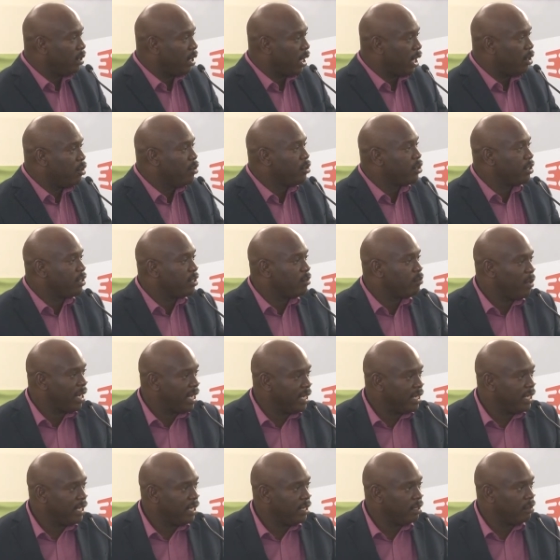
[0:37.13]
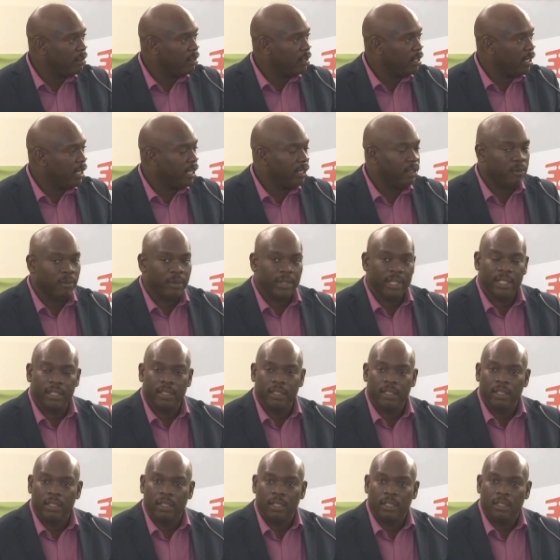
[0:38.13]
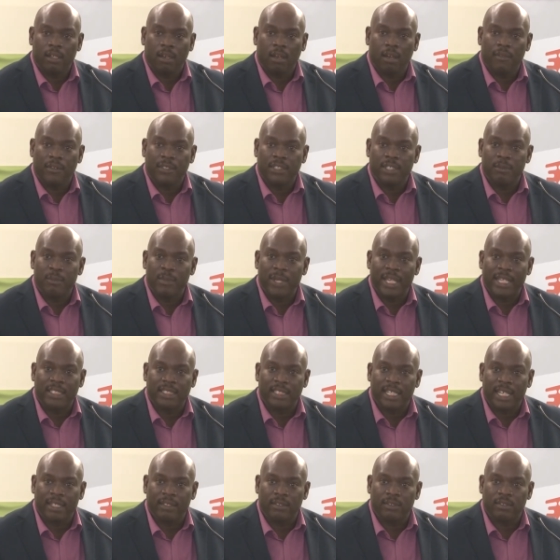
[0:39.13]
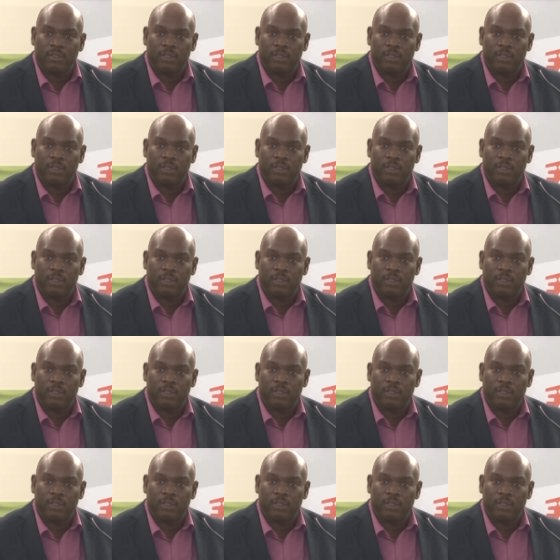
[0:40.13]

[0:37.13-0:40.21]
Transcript: and you should spend it in a way that obviously makes sense